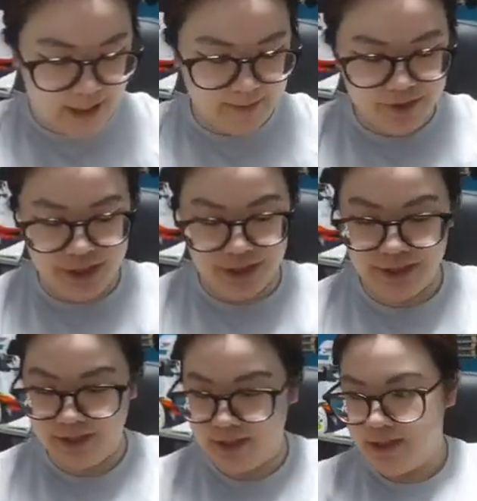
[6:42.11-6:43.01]

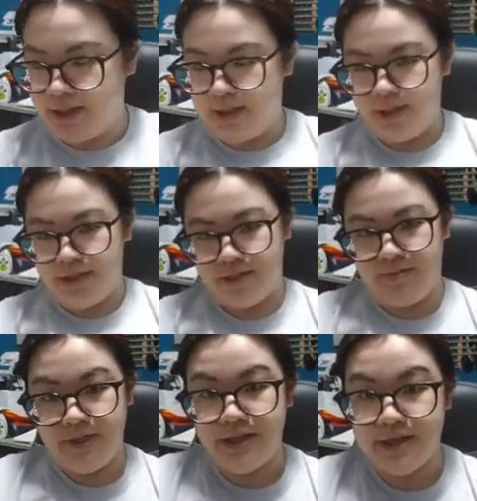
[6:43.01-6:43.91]
option could
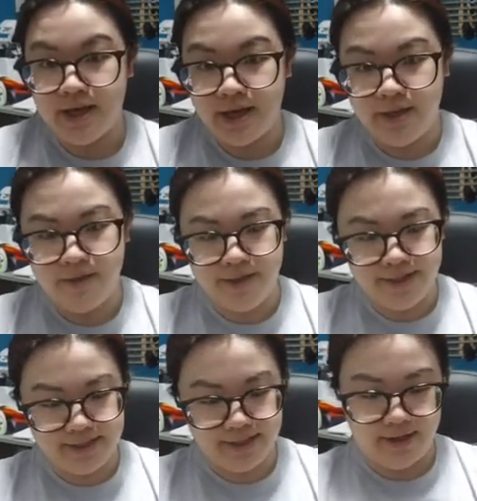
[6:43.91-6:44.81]
be
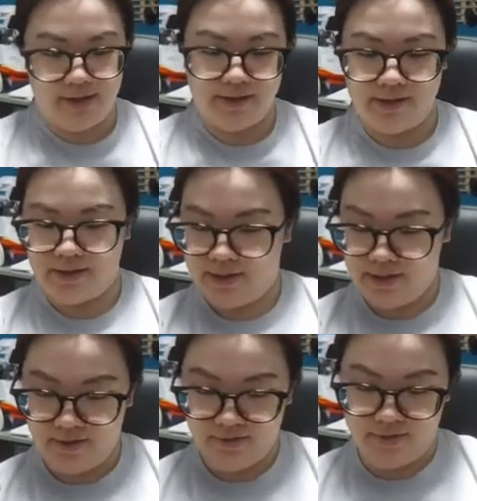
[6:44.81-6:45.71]
this
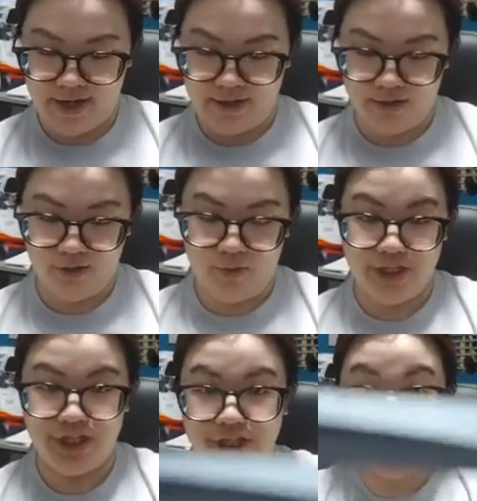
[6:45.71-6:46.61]
vinyl,
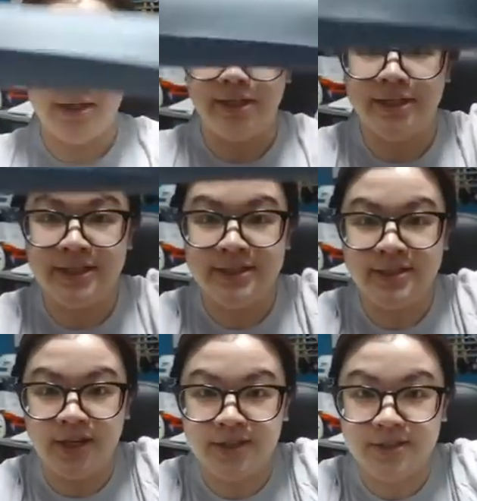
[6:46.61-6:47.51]
which is
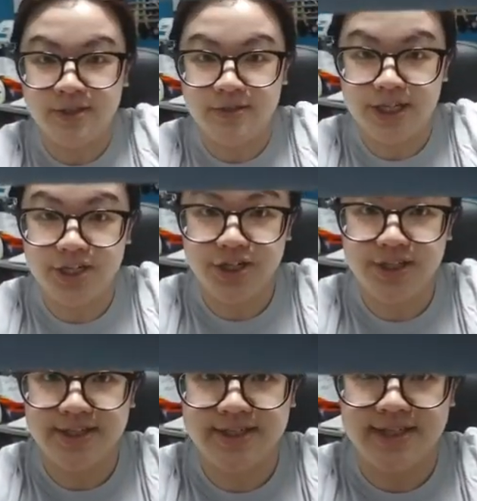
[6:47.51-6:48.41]
also textured.
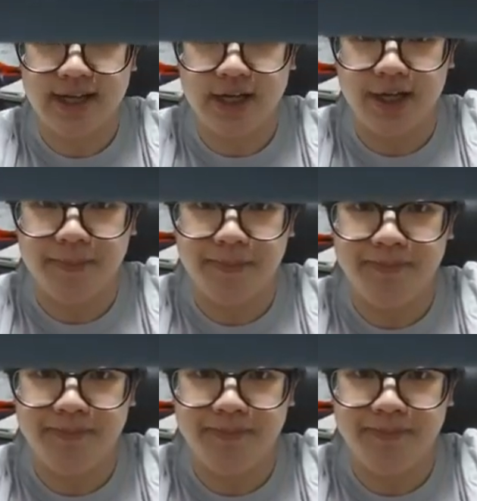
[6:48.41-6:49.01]
This is like a